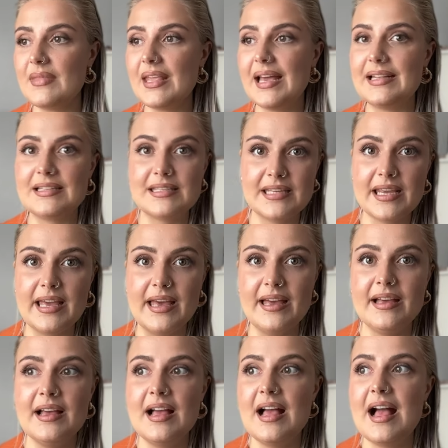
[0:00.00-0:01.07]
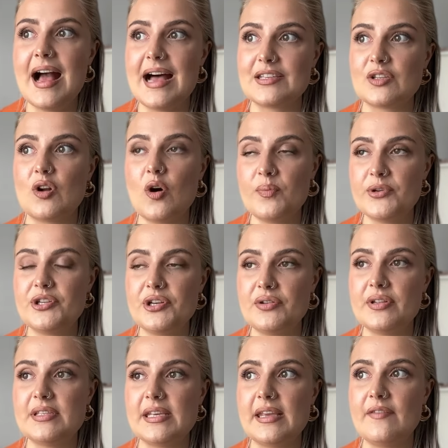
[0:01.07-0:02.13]
and see it as an
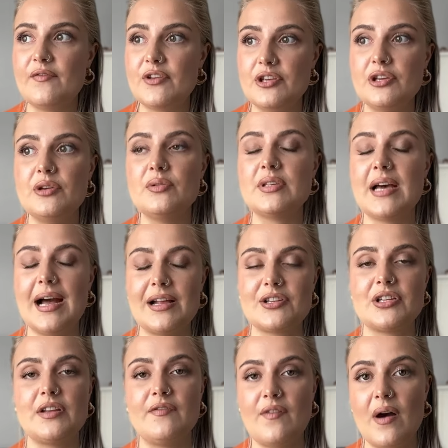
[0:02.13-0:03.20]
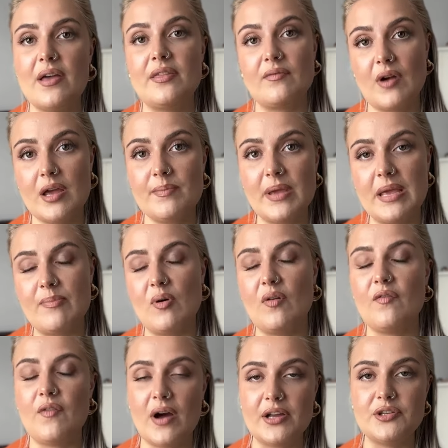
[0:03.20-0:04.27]
opportunity for you to actually find the right people,
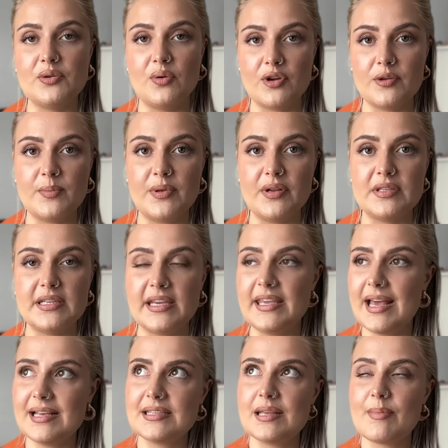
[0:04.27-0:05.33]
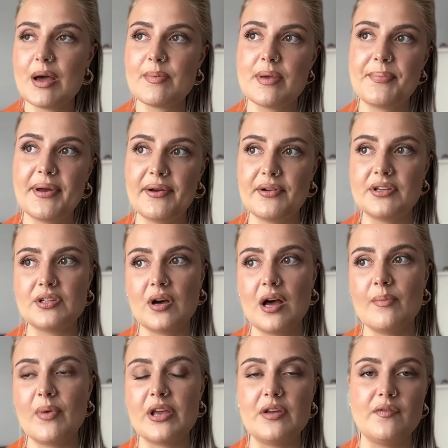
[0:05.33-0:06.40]
find your community. Yes, there might be a period of
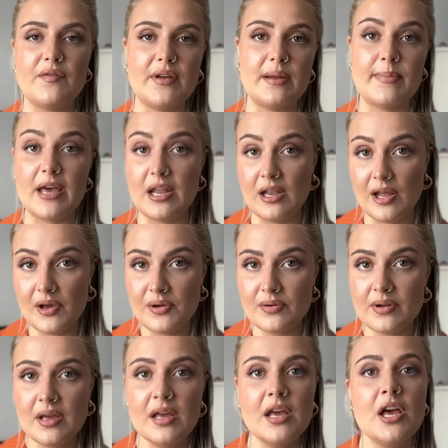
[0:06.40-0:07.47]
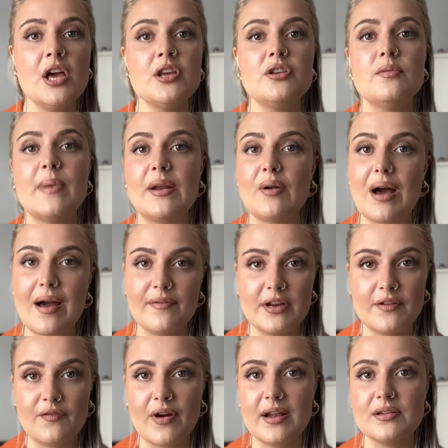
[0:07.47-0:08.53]
time where you feel a bit alone, you may not have any
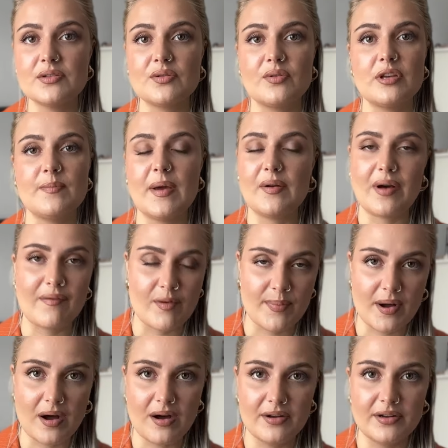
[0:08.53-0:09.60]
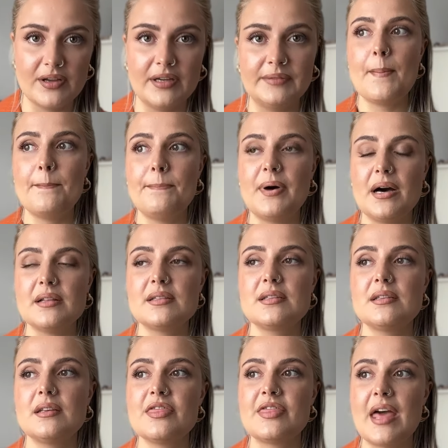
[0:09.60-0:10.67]
friends or you may not have a partner,
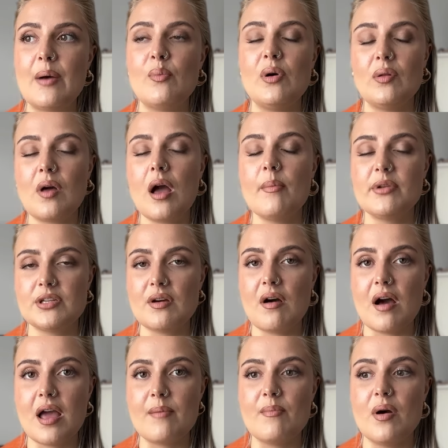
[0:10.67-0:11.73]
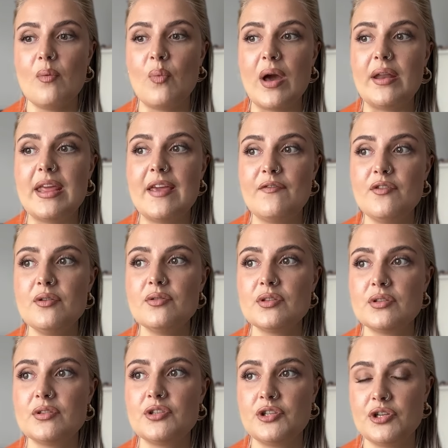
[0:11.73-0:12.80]
but there will come a time when if you
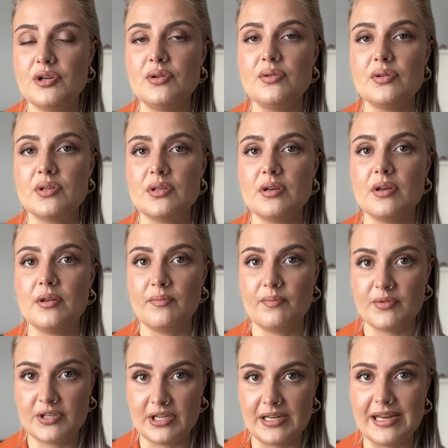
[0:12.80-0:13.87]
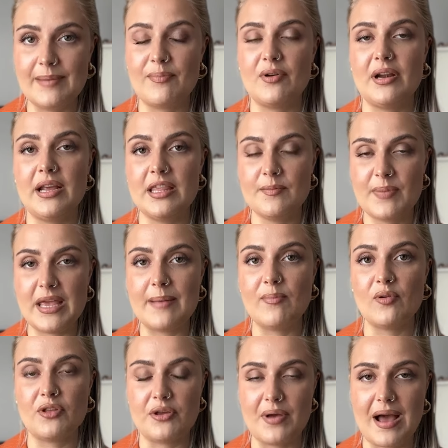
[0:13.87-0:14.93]
choose deliberately the
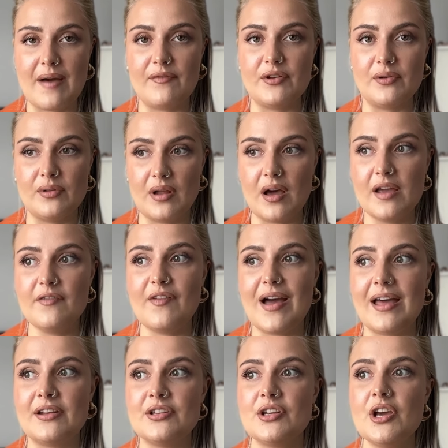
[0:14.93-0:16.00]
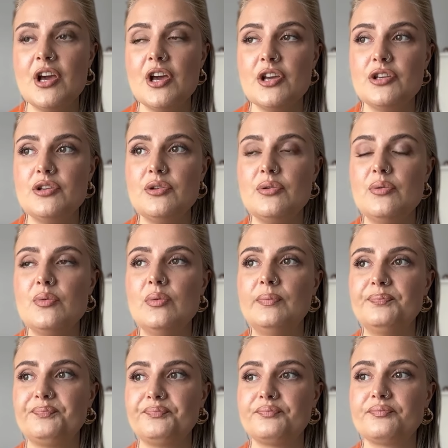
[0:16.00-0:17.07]
people that you have in your life and you
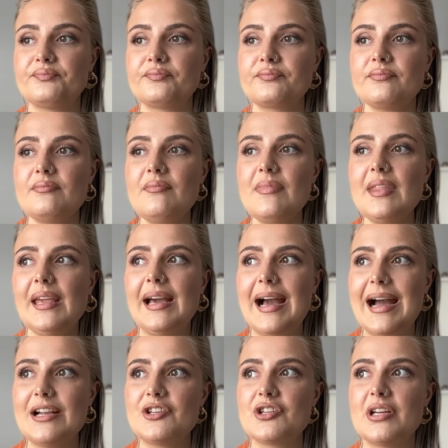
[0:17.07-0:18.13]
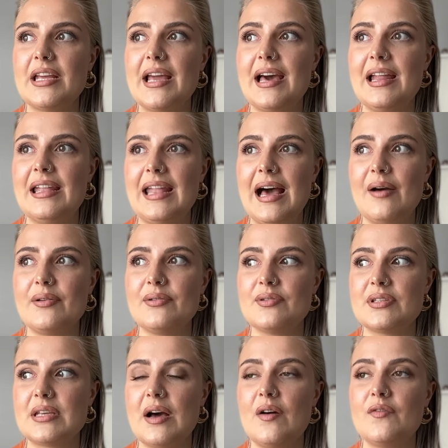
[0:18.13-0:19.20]
actually allow
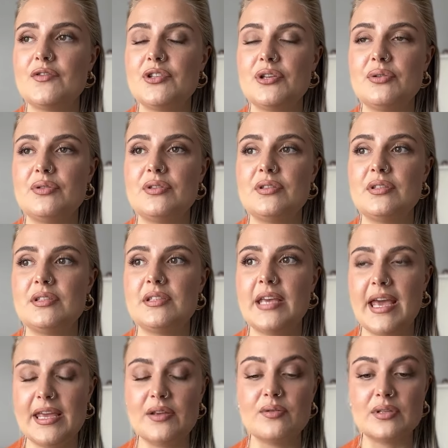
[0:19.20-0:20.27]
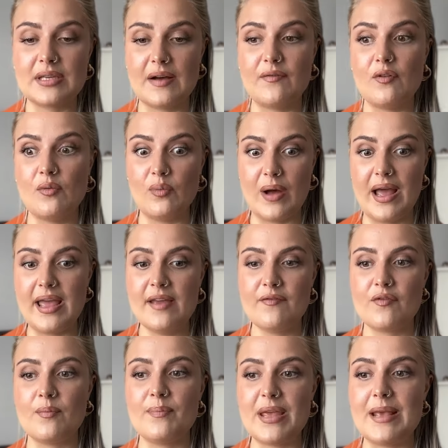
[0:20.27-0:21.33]
yourself to take yourself away
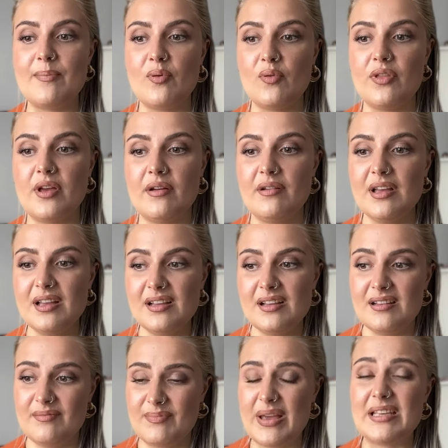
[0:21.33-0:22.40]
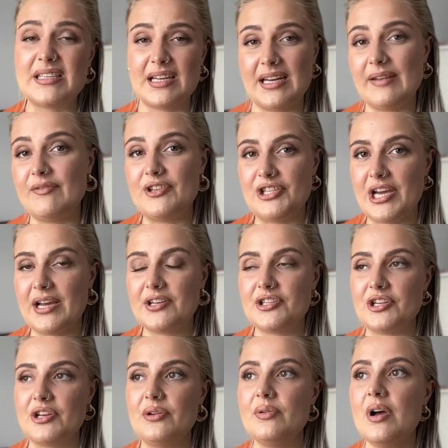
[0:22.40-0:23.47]
from people that basically
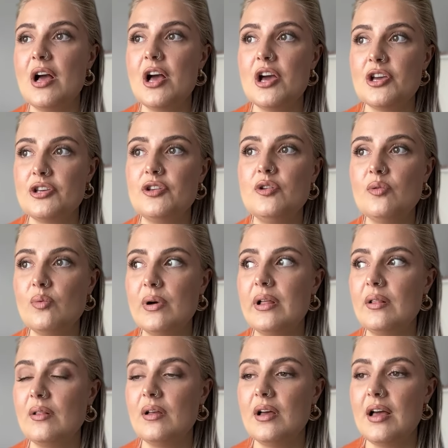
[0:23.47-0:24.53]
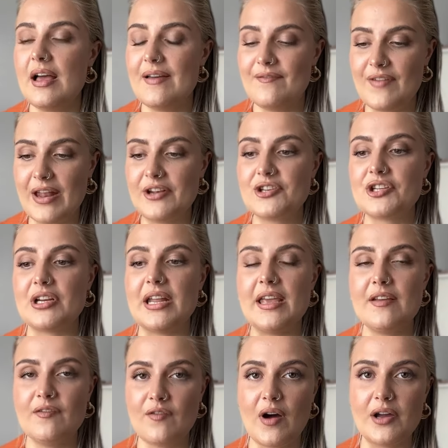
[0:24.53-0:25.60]
reject you, you will
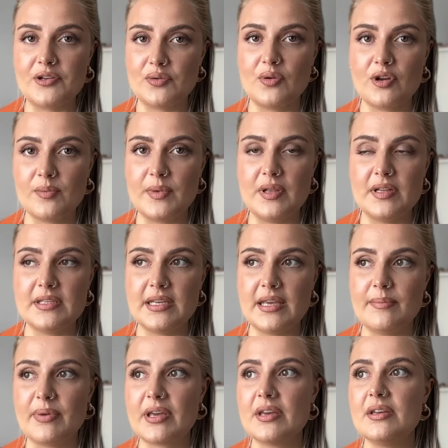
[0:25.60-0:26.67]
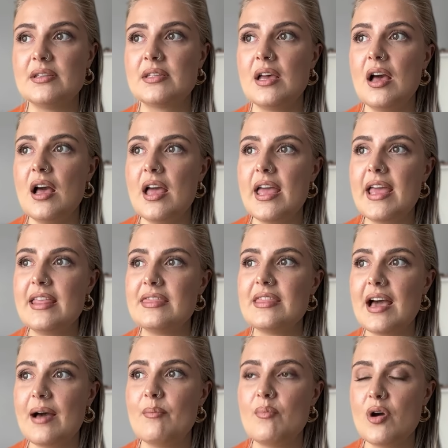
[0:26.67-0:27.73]
eventually find your community. Because in
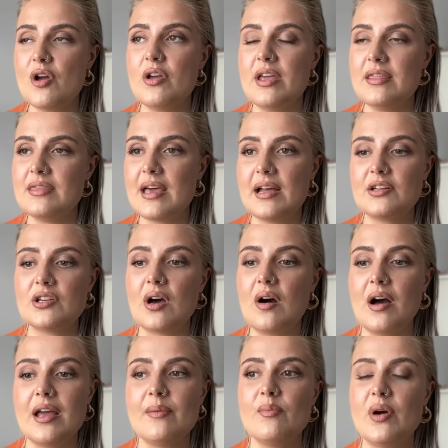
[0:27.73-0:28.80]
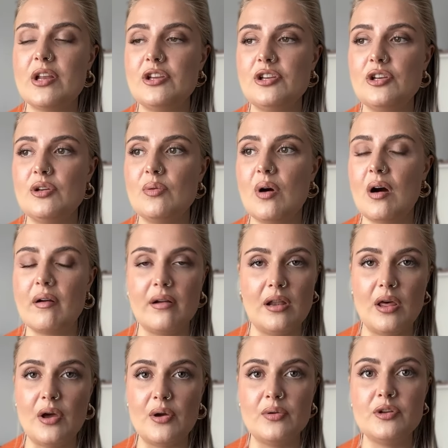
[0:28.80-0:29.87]
that time when you are
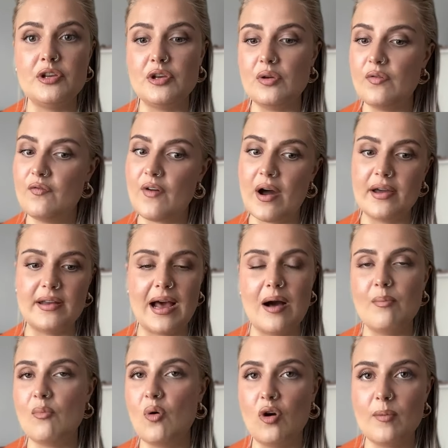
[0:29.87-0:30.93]
alone, you find out more